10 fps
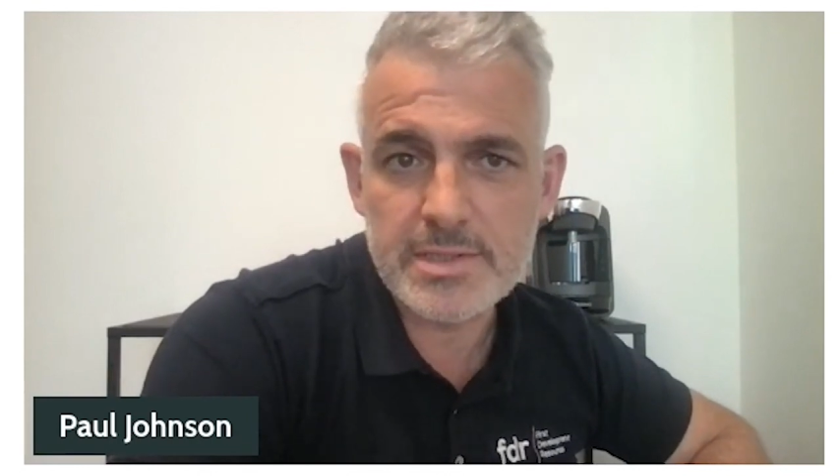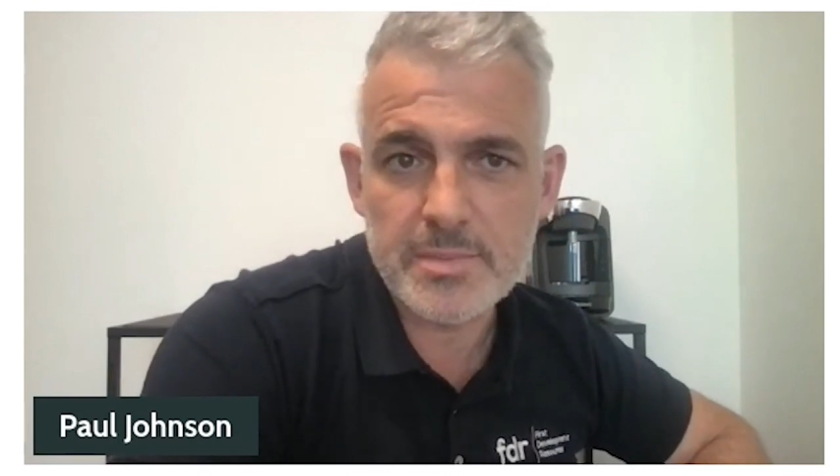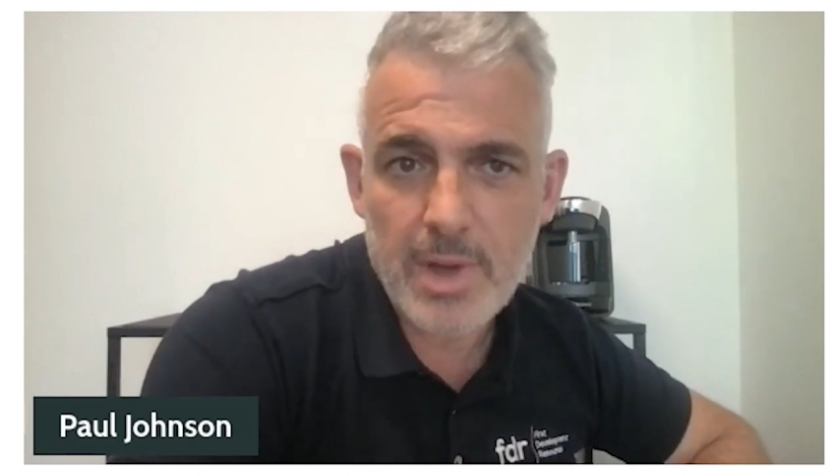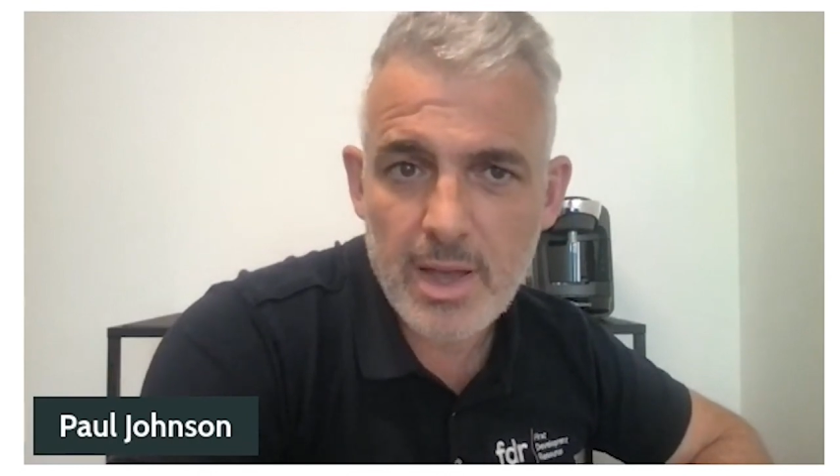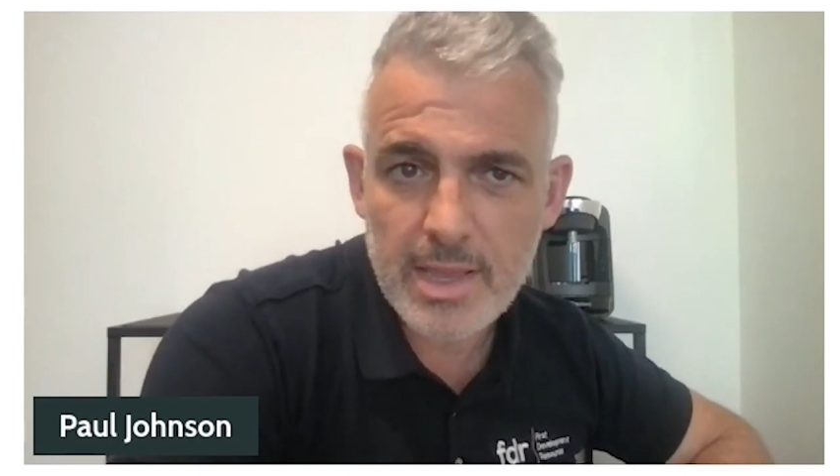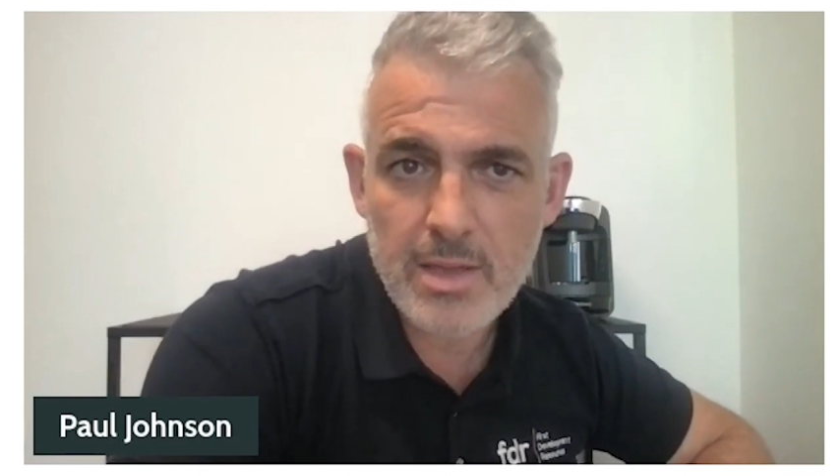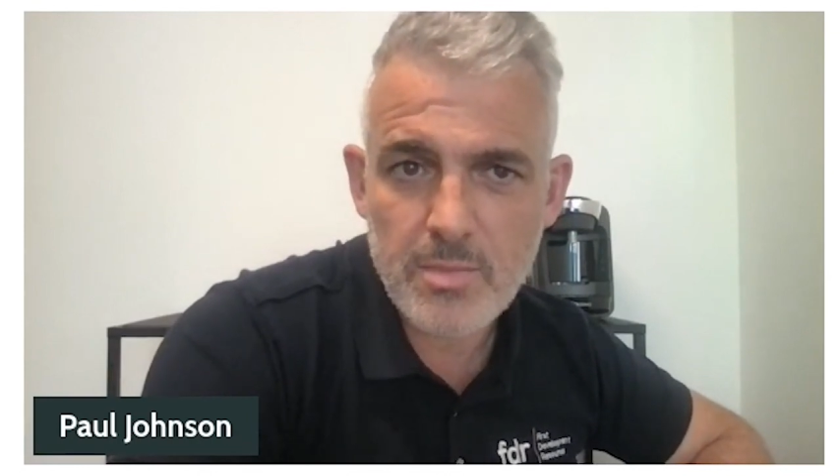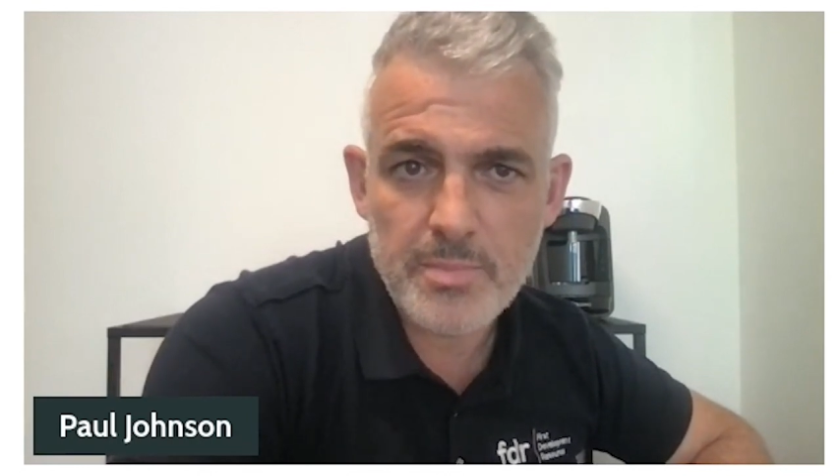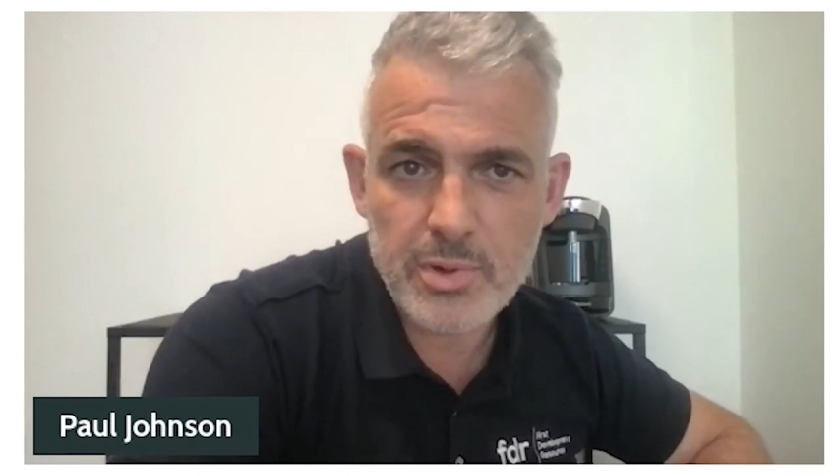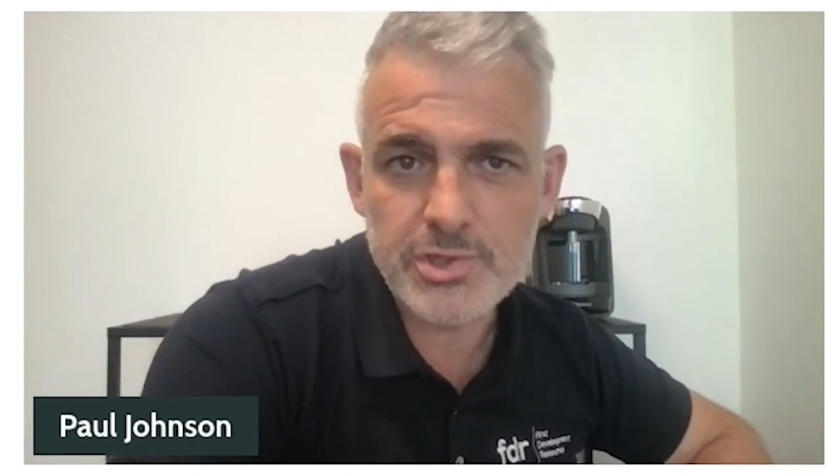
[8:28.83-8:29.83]
to market. And
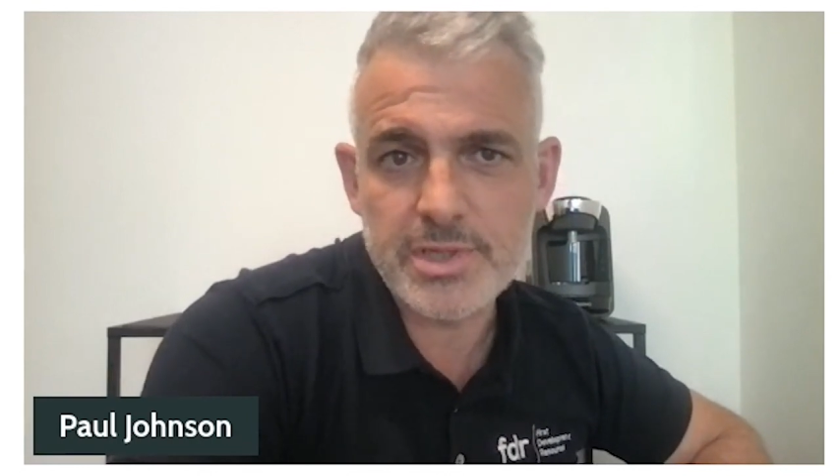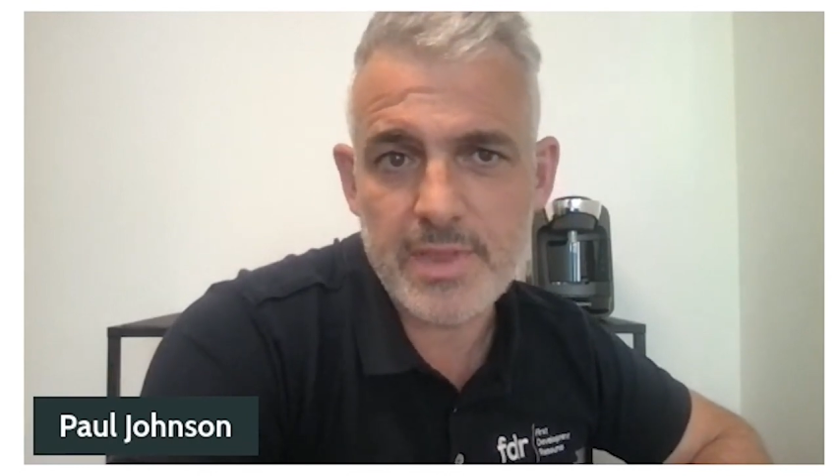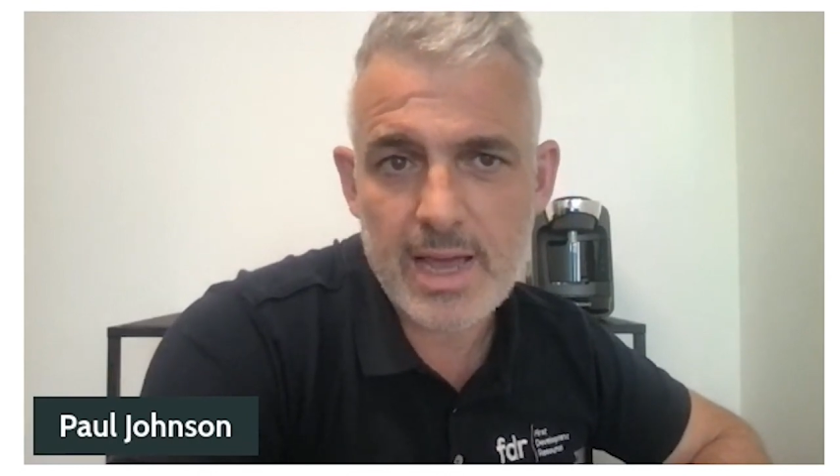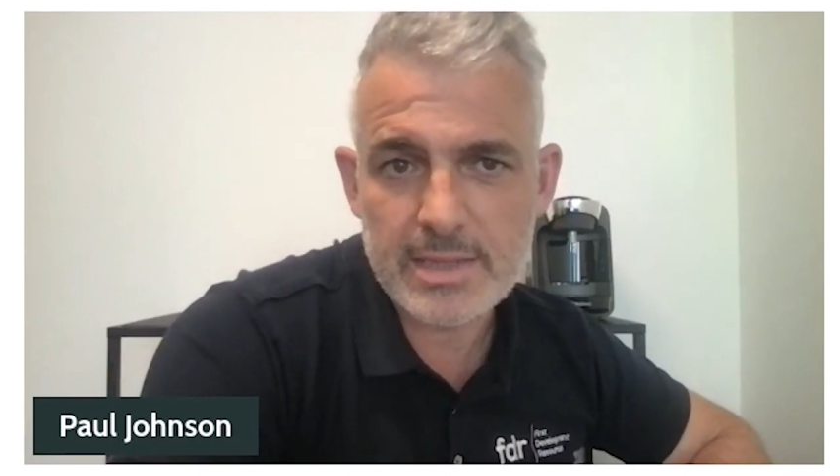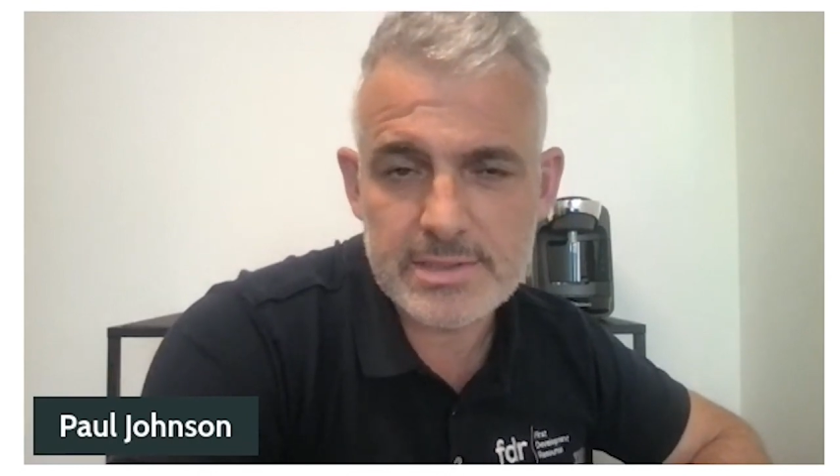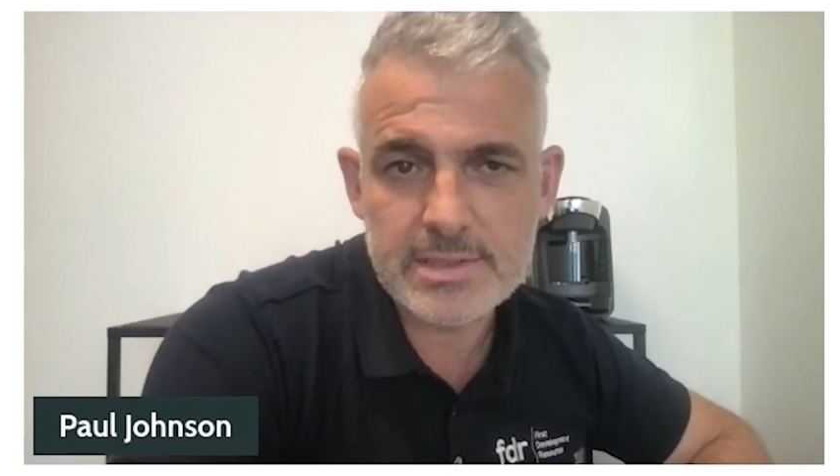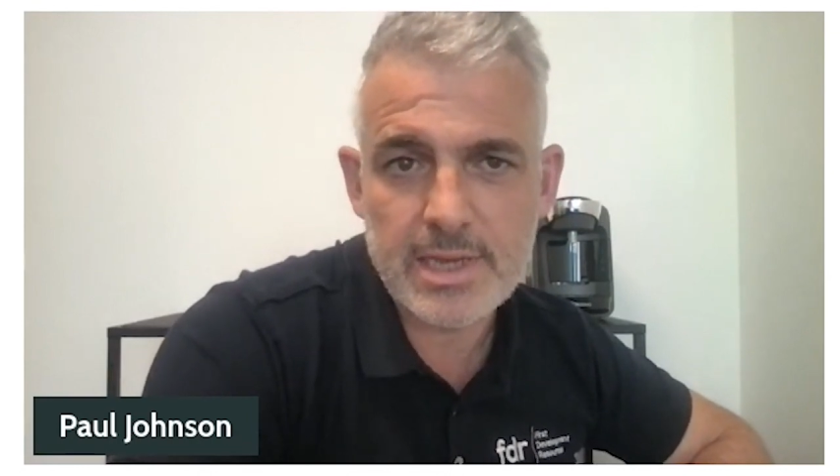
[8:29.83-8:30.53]
we're pushing that,